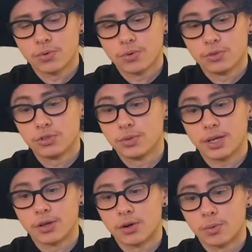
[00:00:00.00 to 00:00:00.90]
do
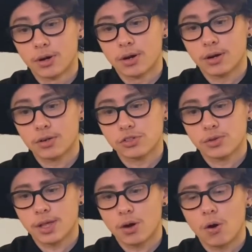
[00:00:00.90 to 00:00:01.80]
the inner work
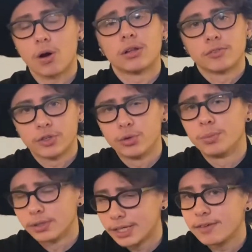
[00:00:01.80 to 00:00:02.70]
so that all of you
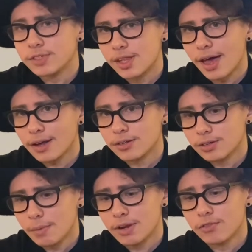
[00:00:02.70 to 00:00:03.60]
believes that.
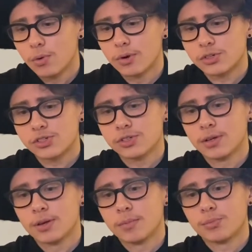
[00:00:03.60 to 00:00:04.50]
I mean, of course,
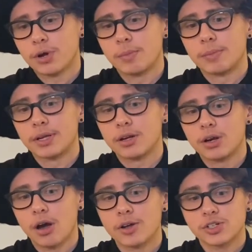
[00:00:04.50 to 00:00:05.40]
probably
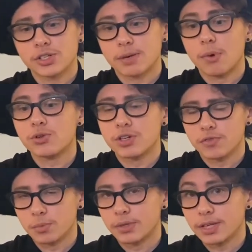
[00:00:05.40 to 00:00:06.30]
consciously most of
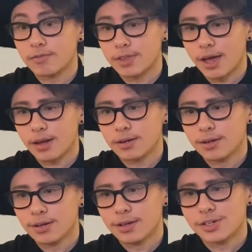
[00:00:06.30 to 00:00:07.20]
you believe that.
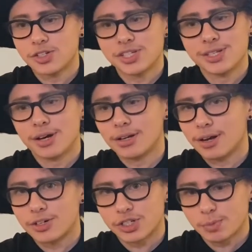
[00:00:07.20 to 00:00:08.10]
It's just the
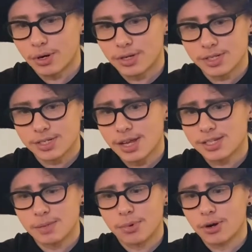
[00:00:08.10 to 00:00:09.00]
unconscious parts.
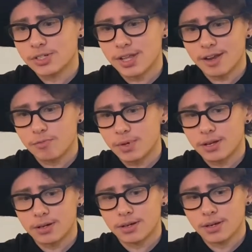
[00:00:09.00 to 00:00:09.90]
It's the parts that have
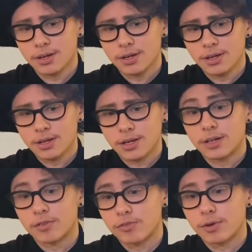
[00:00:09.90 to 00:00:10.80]
been
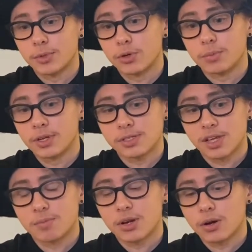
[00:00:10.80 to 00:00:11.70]
hidden from you because
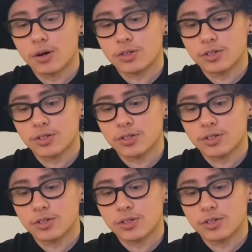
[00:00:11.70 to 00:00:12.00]
they've been hurt.